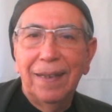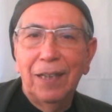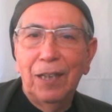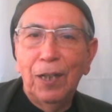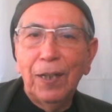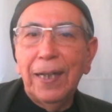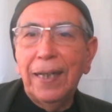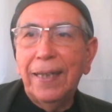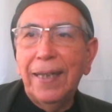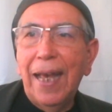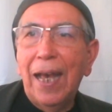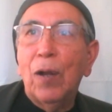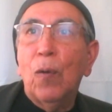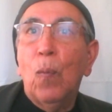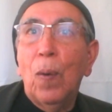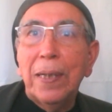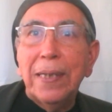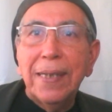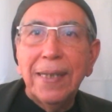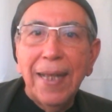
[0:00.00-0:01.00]
Look at
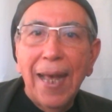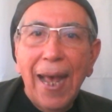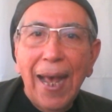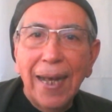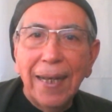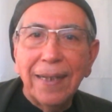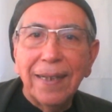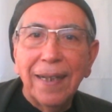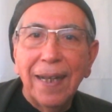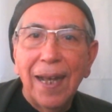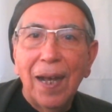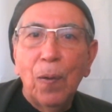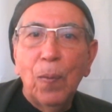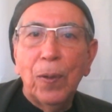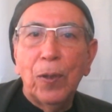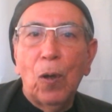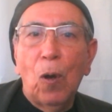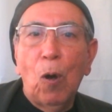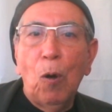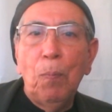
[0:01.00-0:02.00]
that. What's that?
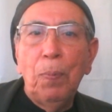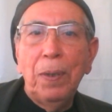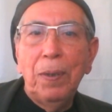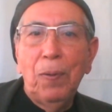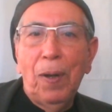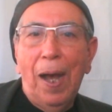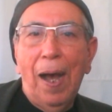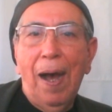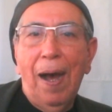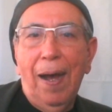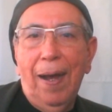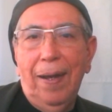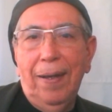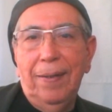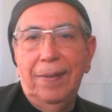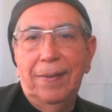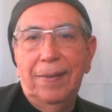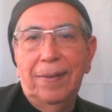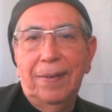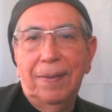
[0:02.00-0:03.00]
With open
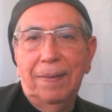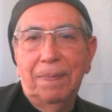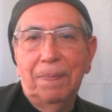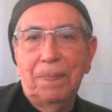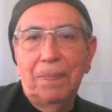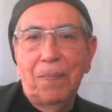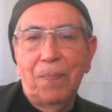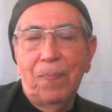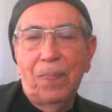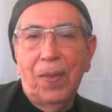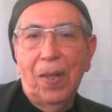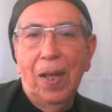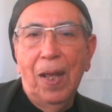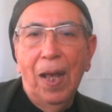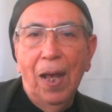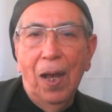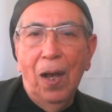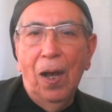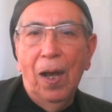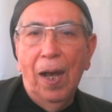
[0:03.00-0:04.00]
eyes.
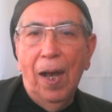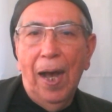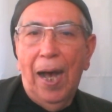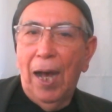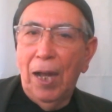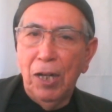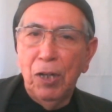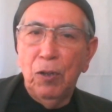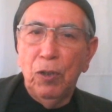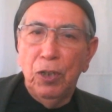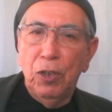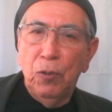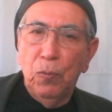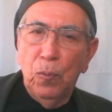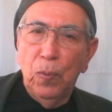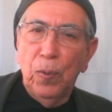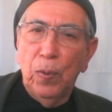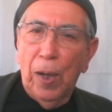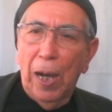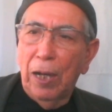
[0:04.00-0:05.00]
How
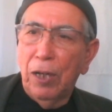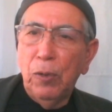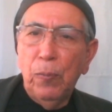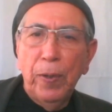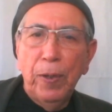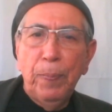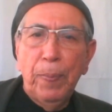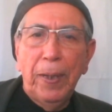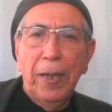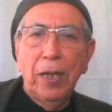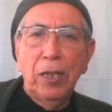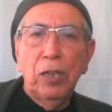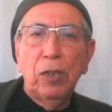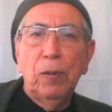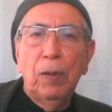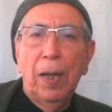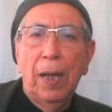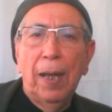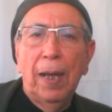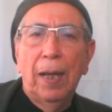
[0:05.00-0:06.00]
do we begin
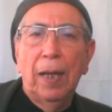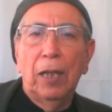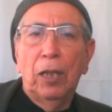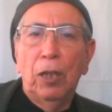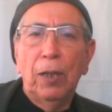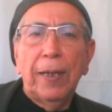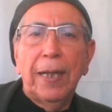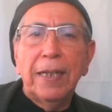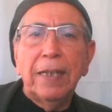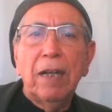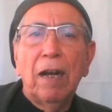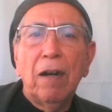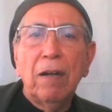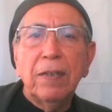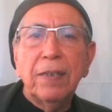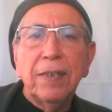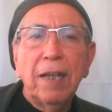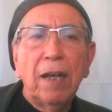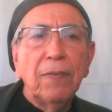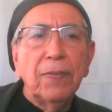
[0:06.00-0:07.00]
to look at
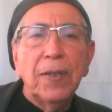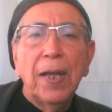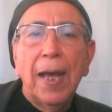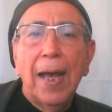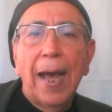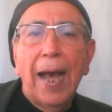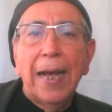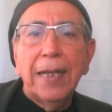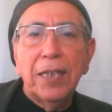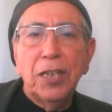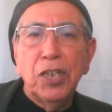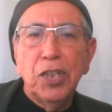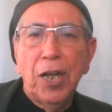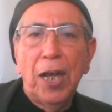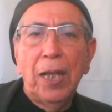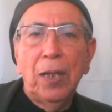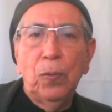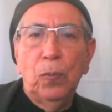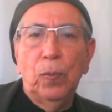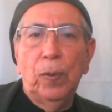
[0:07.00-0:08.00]
ourselves as a
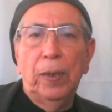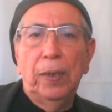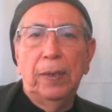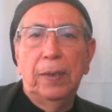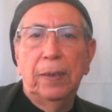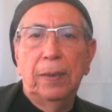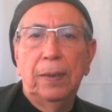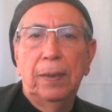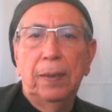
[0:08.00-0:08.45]
child would?